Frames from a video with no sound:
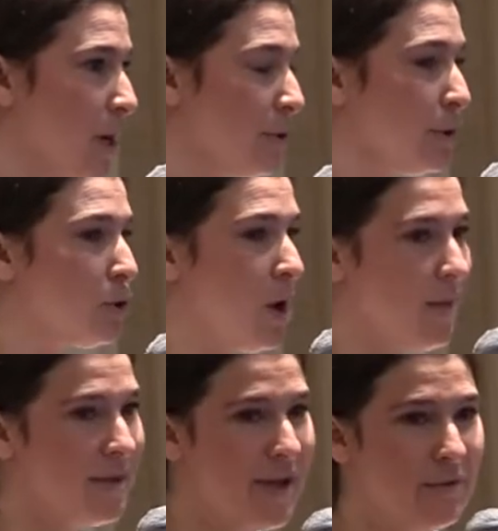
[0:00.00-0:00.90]
So,
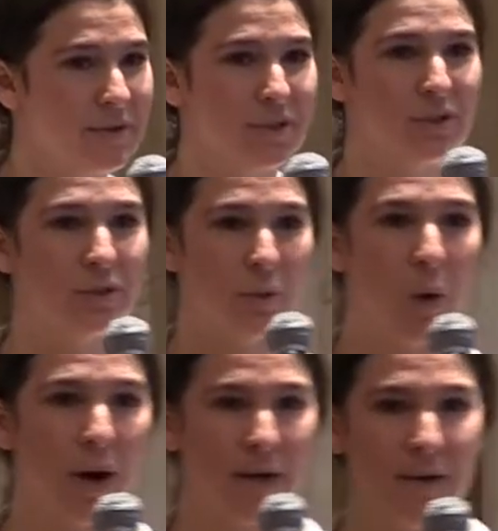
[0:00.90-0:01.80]
trauma that was
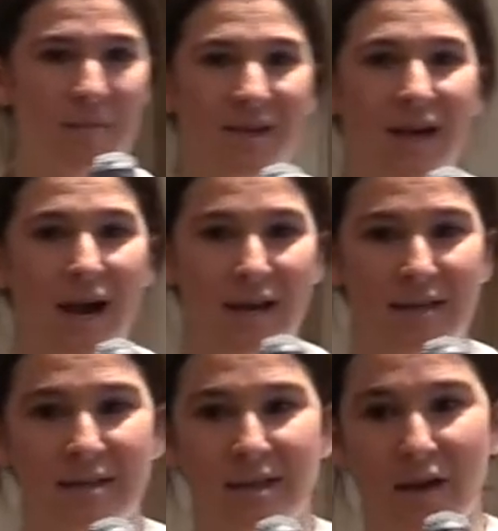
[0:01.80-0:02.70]
endured
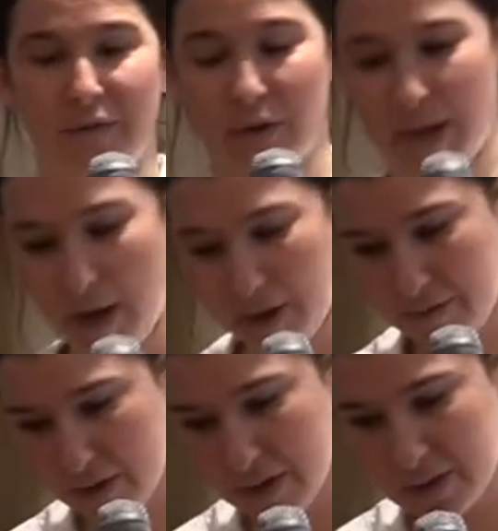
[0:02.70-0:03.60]
because of your
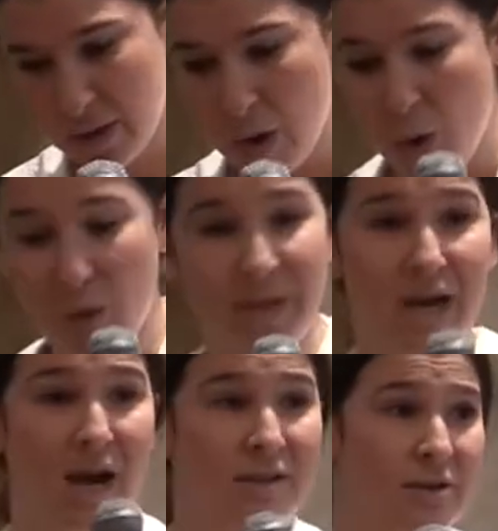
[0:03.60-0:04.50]
caregivers or
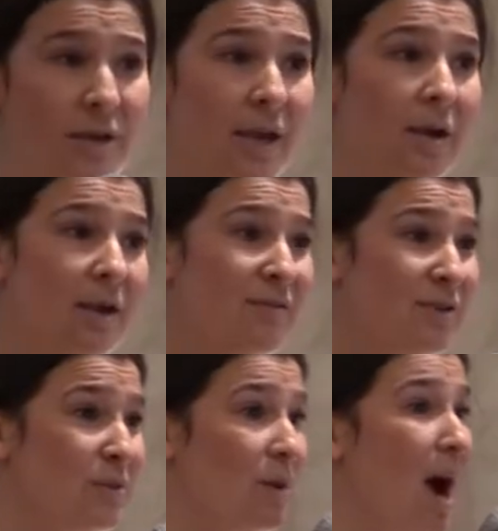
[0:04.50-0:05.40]
because your
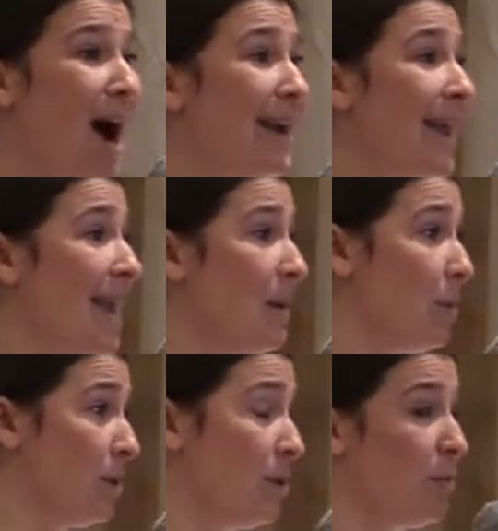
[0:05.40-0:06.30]
caregivers were
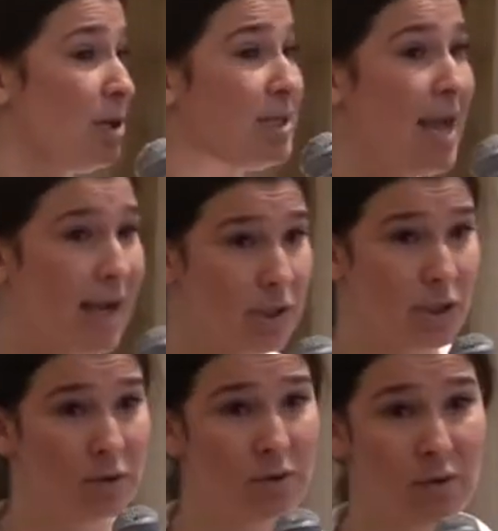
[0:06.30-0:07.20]
unable to
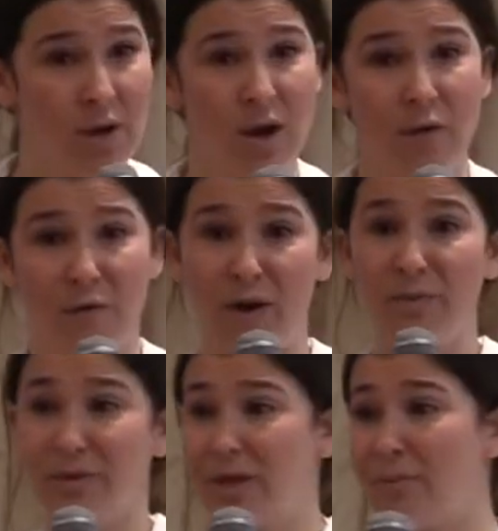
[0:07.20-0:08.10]
protect you
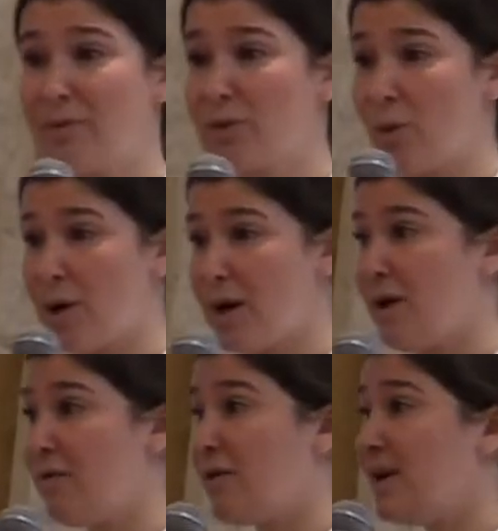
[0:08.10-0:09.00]
from some sort
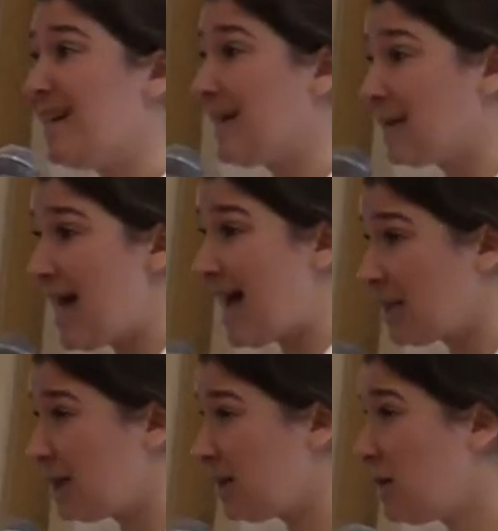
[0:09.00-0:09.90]
of
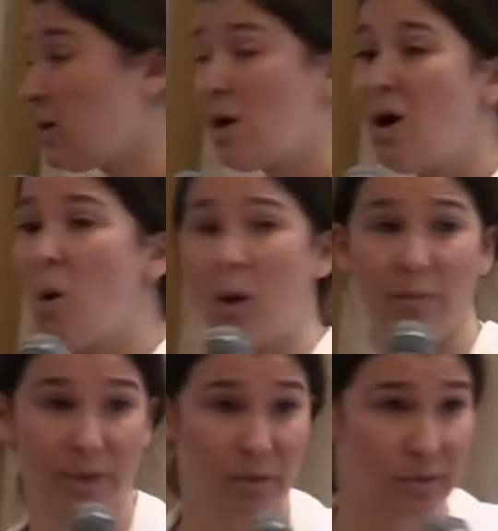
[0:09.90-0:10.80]
neglect or
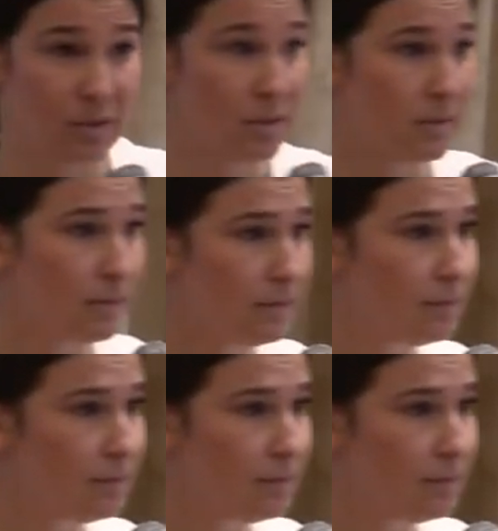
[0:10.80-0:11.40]
abuse.